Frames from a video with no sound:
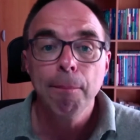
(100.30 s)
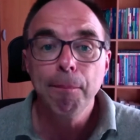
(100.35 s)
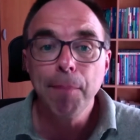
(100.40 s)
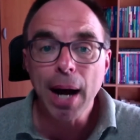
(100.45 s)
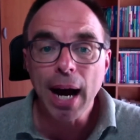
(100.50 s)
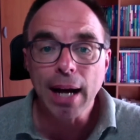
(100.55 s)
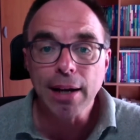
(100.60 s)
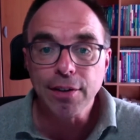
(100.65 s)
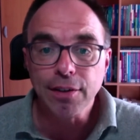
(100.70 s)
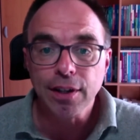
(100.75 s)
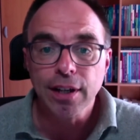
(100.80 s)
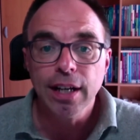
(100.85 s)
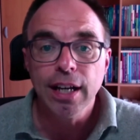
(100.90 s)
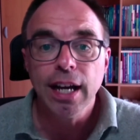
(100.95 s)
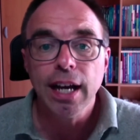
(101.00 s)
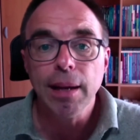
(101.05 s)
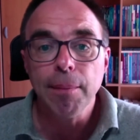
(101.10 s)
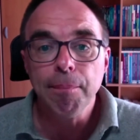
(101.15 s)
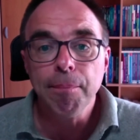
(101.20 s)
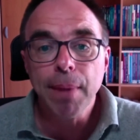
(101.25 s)
but
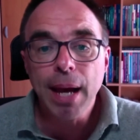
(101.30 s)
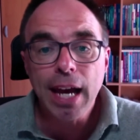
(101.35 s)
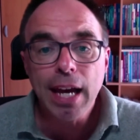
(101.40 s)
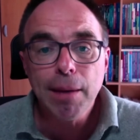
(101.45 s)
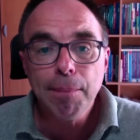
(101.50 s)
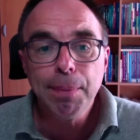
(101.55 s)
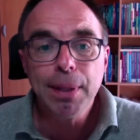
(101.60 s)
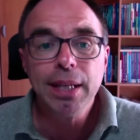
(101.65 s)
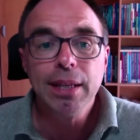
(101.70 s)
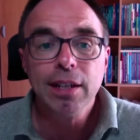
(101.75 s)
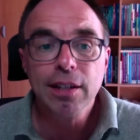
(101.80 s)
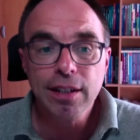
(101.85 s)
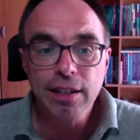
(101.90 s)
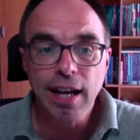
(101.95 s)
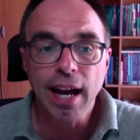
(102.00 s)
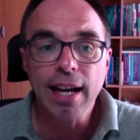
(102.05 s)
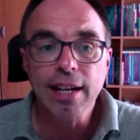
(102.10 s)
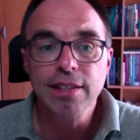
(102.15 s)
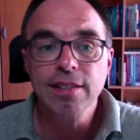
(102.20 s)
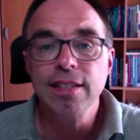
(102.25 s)
it may be the
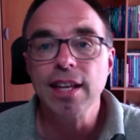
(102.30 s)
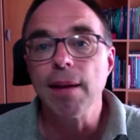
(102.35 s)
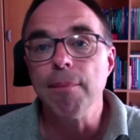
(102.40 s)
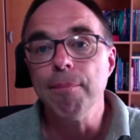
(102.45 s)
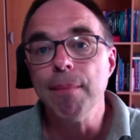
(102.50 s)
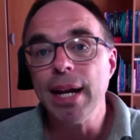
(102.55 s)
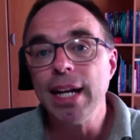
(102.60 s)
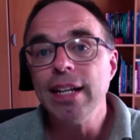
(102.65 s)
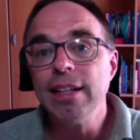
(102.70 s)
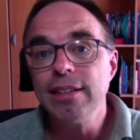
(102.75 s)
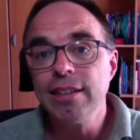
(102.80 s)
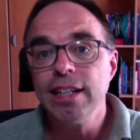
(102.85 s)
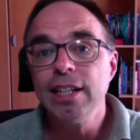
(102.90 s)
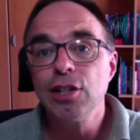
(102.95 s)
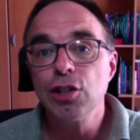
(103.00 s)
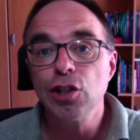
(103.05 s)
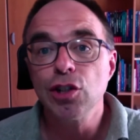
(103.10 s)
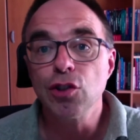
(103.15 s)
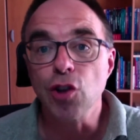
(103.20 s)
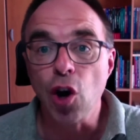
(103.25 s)
case that many
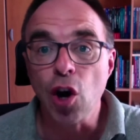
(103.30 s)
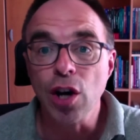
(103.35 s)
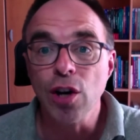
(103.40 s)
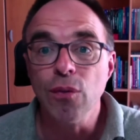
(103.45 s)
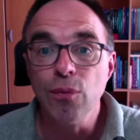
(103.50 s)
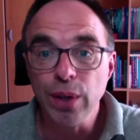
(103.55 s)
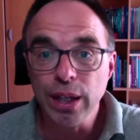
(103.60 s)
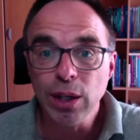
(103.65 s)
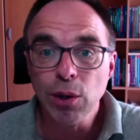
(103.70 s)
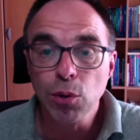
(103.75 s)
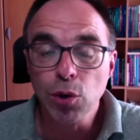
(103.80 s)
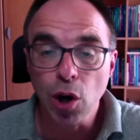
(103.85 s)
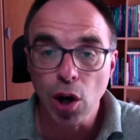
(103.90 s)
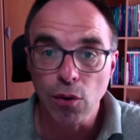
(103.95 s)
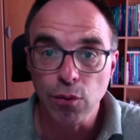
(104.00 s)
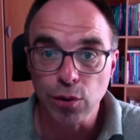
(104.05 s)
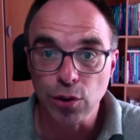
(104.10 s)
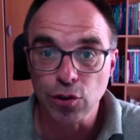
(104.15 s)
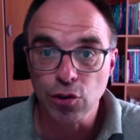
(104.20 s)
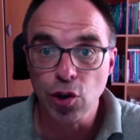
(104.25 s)
teachers on a video
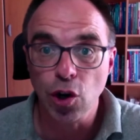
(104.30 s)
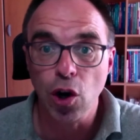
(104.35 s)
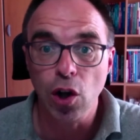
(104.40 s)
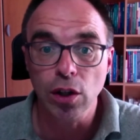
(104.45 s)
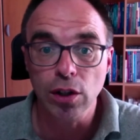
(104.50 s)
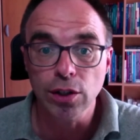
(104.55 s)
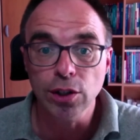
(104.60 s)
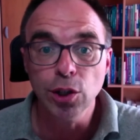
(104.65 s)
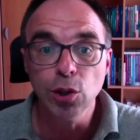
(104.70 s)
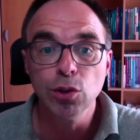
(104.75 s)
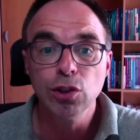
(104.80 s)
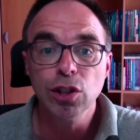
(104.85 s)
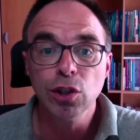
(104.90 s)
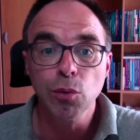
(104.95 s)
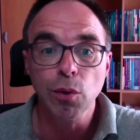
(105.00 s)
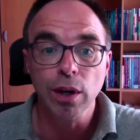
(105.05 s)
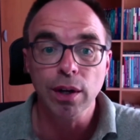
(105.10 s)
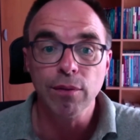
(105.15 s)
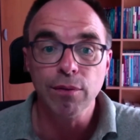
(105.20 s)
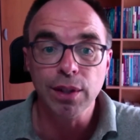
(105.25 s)
conference call
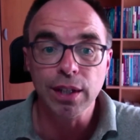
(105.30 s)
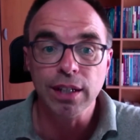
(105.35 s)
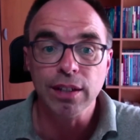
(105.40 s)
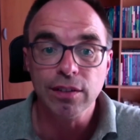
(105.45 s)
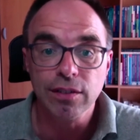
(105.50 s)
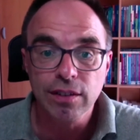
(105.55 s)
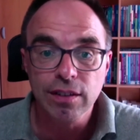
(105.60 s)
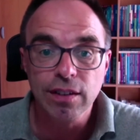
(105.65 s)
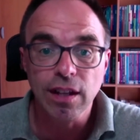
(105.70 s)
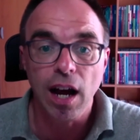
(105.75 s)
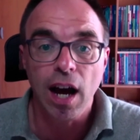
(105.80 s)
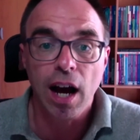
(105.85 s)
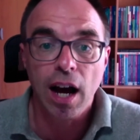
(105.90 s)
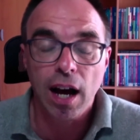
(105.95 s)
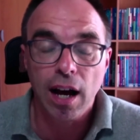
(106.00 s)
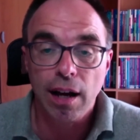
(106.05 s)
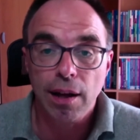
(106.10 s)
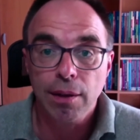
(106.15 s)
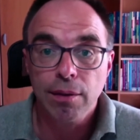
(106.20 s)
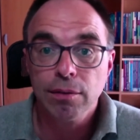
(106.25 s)
using one of these
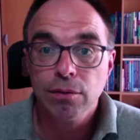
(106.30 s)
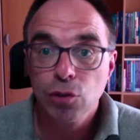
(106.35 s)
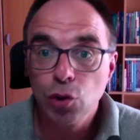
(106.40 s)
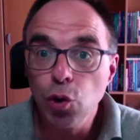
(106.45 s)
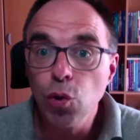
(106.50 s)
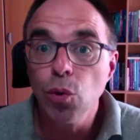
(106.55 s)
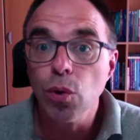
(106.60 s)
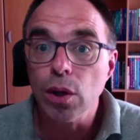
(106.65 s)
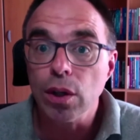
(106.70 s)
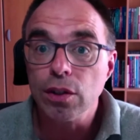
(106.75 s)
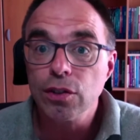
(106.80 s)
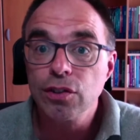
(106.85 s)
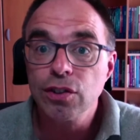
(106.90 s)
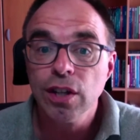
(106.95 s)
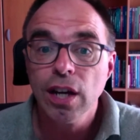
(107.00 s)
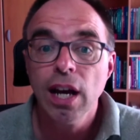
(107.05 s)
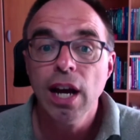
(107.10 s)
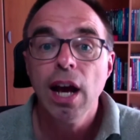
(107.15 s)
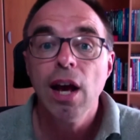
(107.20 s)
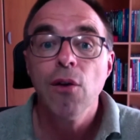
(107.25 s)

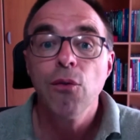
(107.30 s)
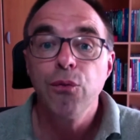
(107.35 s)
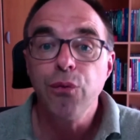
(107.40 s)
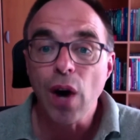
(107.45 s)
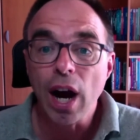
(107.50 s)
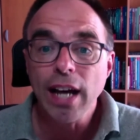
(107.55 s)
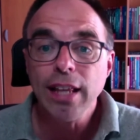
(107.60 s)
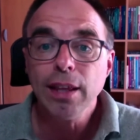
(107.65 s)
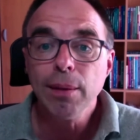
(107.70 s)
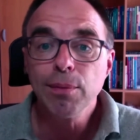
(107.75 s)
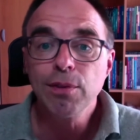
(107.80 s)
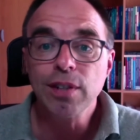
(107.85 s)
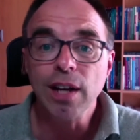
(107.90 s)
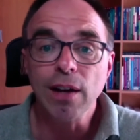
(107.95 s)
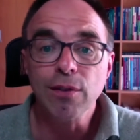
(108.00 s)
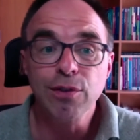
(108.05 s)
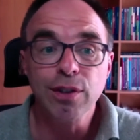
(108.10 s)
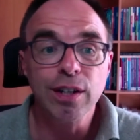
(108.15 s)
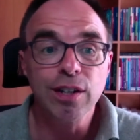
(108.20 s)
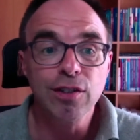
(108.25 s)
tools find
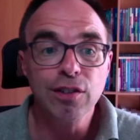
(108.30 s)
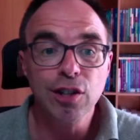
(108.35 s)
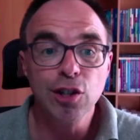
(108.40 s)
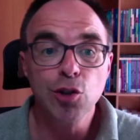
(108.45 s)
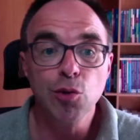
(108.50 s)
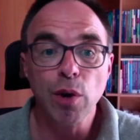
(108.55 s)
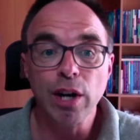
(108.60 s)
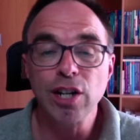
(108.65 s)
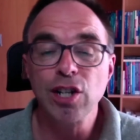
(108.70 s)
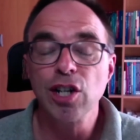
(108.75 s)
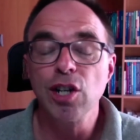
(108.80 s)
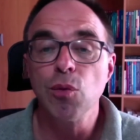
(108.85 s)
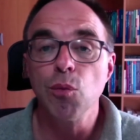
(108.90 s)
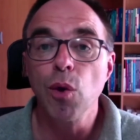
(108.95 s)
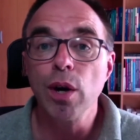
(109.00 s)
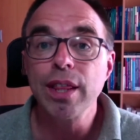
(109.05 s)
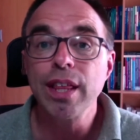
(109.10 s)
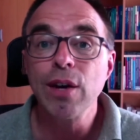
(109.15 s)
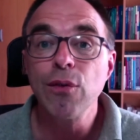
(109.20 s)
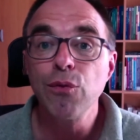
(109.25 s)
themselves in a situation
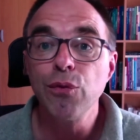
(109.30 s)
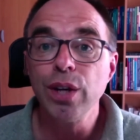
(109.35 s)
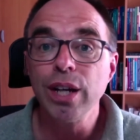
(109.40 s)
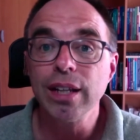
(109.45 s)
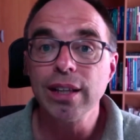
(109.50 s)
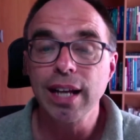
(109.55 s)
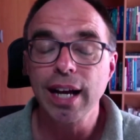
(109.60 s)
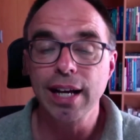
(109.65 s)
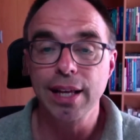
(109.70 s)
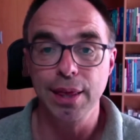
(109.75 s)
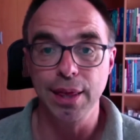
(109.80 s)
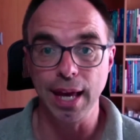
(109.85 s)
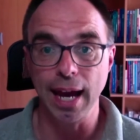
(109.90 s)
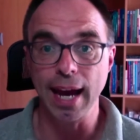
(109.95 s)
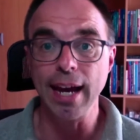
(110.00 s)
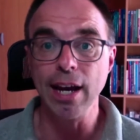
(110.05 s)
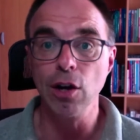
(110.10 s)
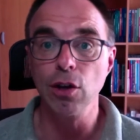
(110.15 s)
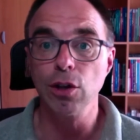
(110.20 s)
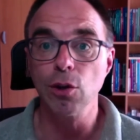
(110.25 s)
where they feel like
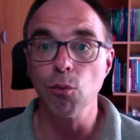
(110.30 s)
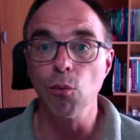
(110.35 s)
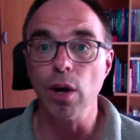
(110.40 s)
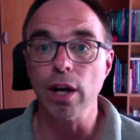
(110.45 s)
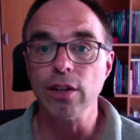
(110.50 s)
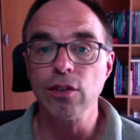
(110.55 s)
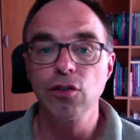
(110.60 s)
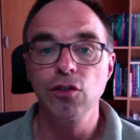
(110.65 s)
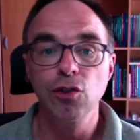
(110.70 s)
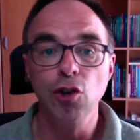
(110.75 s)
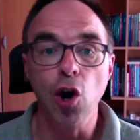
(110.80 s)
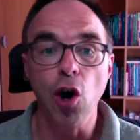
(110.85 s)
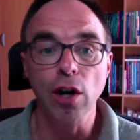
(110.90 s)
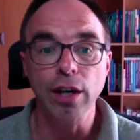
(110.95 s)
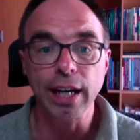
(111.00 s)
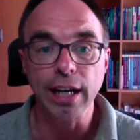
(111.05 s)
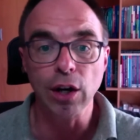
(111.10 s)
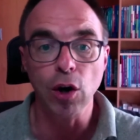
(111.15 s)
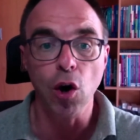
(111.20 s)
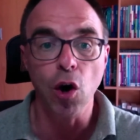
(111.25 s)
they are the ones
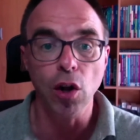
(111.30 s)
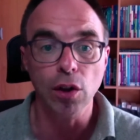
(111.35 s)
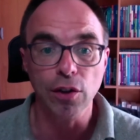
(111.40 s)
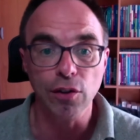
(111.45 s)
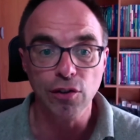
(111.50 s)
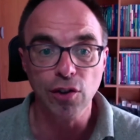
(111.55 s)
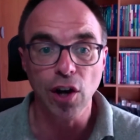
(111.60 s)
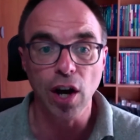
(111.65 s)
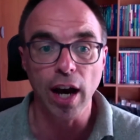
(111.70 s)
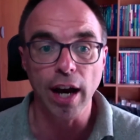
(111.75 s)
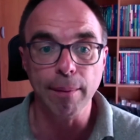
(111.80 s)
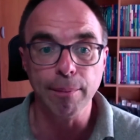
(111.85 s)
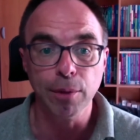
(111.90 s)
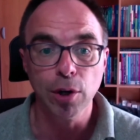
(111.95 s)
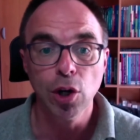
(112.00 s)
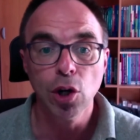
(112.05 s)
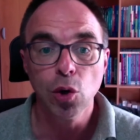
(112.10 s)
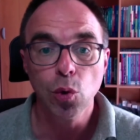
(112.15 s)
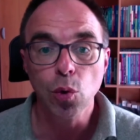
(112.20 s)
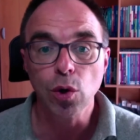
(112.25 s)
talking all the time
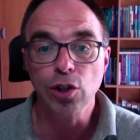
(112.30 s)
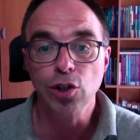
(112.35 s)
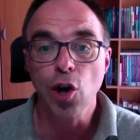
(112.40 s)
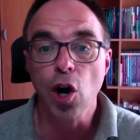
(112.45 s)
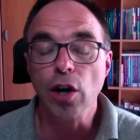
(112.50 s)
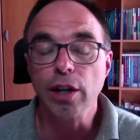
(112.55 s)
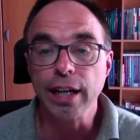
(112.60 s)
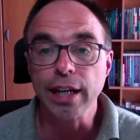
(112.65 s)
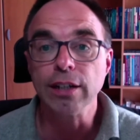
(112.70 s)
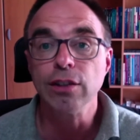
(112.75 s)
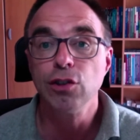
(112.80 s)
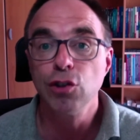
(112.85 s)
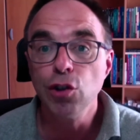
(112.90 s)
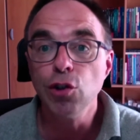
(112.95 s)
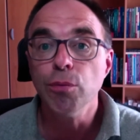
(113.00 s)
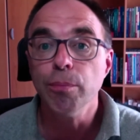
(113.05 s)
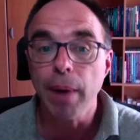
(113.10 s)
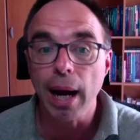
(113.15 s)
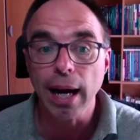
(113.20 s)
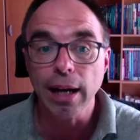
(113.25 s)
or talking
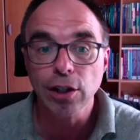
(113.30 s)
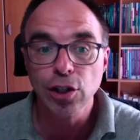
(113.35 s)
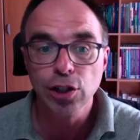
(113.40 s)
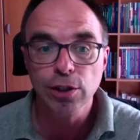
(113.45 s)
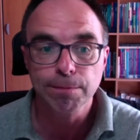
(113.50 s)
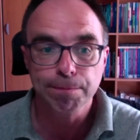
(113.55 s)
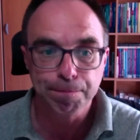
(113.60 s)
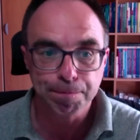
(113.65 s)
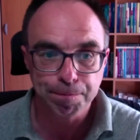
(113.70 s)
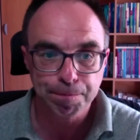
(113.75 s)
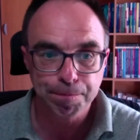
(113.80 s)
too much.